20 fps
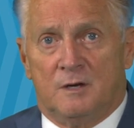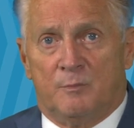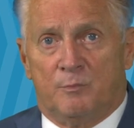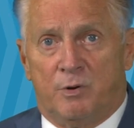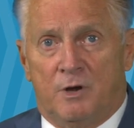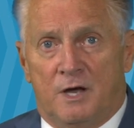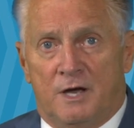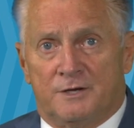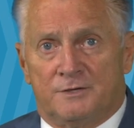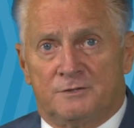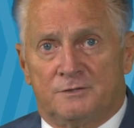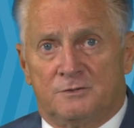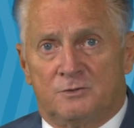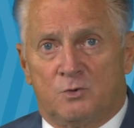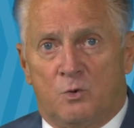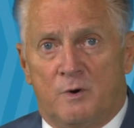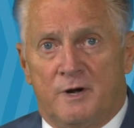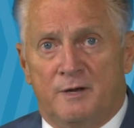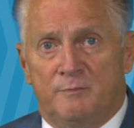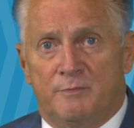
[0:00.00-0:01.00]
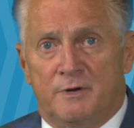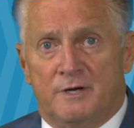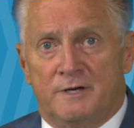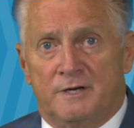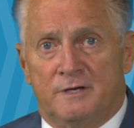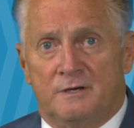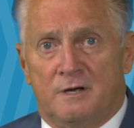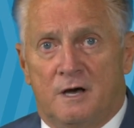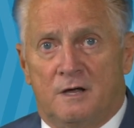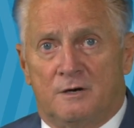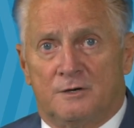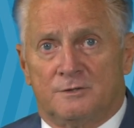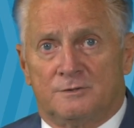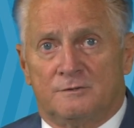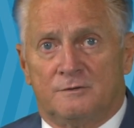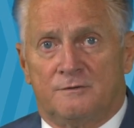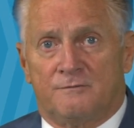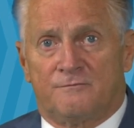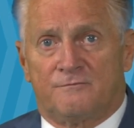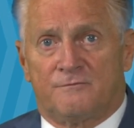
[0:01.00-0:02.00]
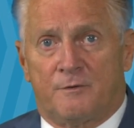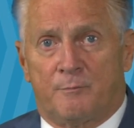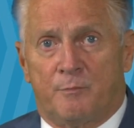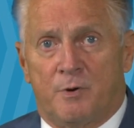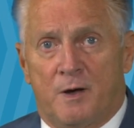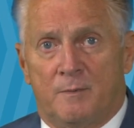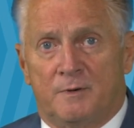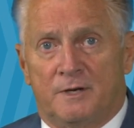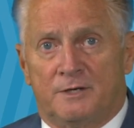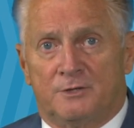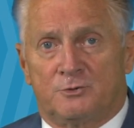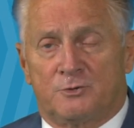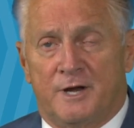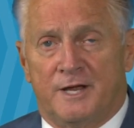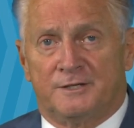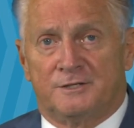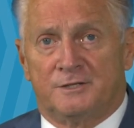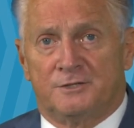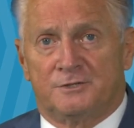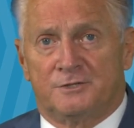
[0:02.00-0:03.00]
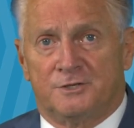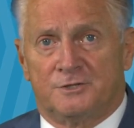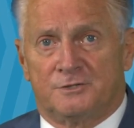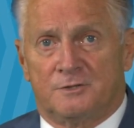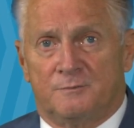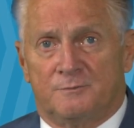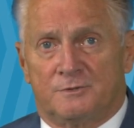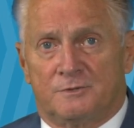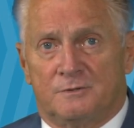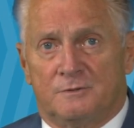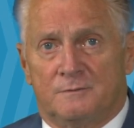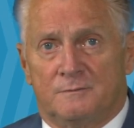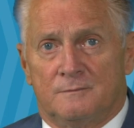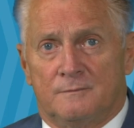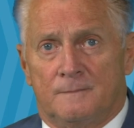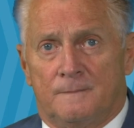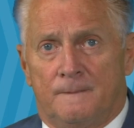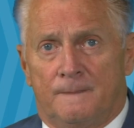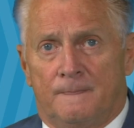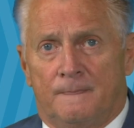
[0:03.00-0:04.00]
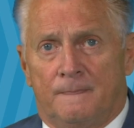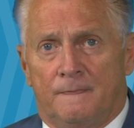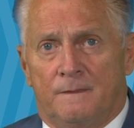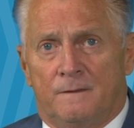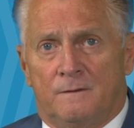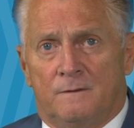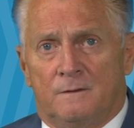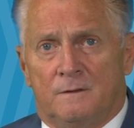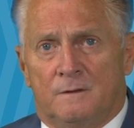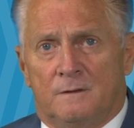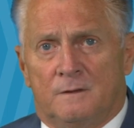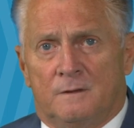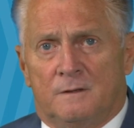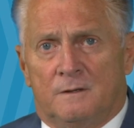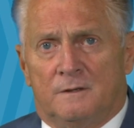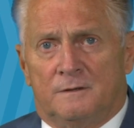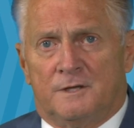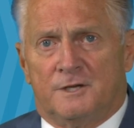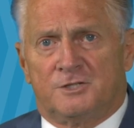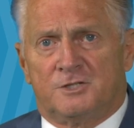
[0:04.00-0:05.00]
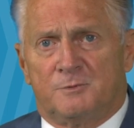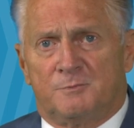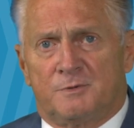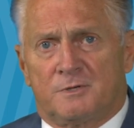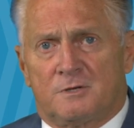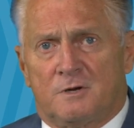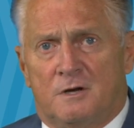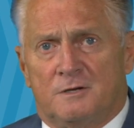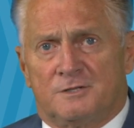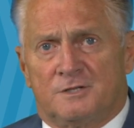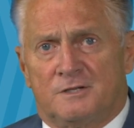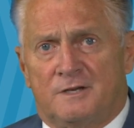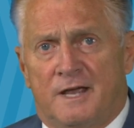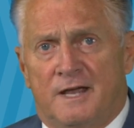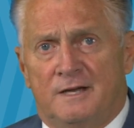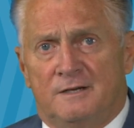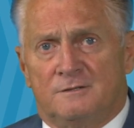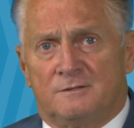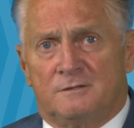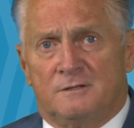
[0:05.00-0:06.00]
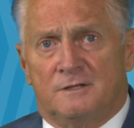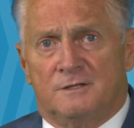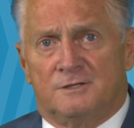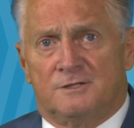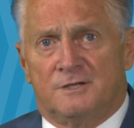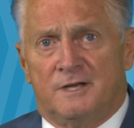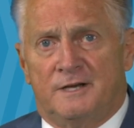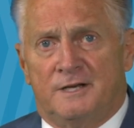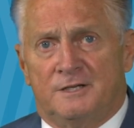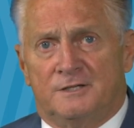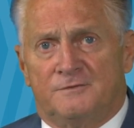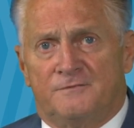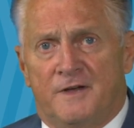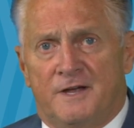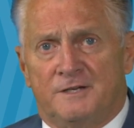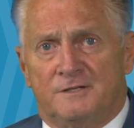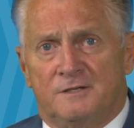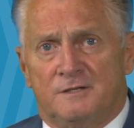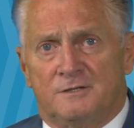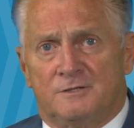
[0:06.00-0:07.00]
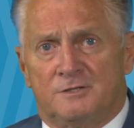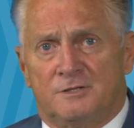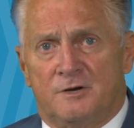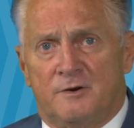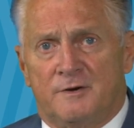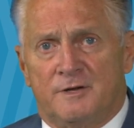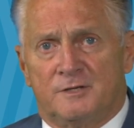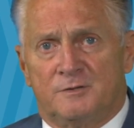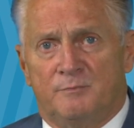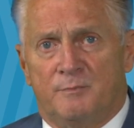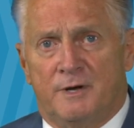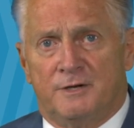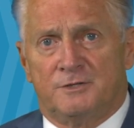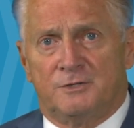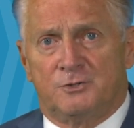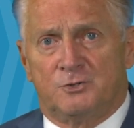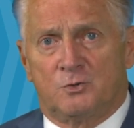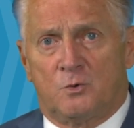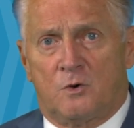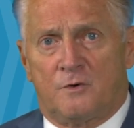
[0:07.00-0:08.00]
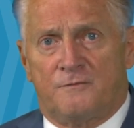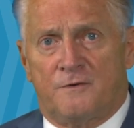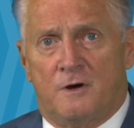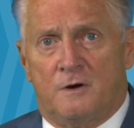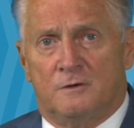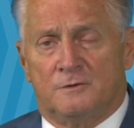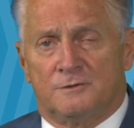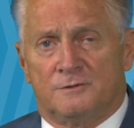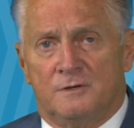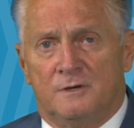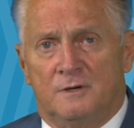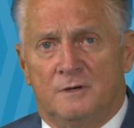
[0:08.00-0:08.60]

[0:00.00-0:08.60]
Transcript: plus $20 billion for public transit systems. This is because states and cities facing serious budget shortfalls